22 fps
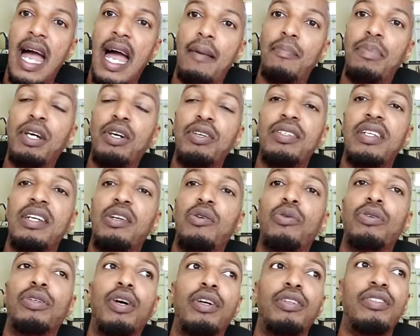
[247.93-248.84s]
And because they
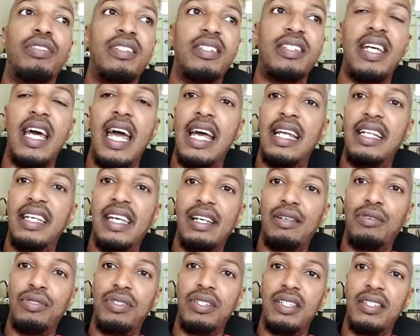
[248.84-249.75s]
don't understand the
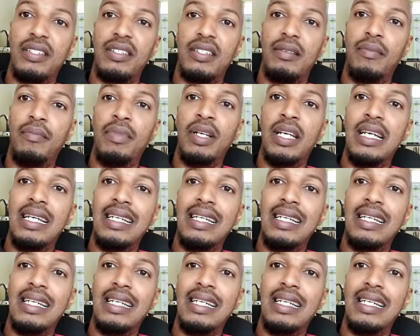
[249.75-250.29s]
ecosystem,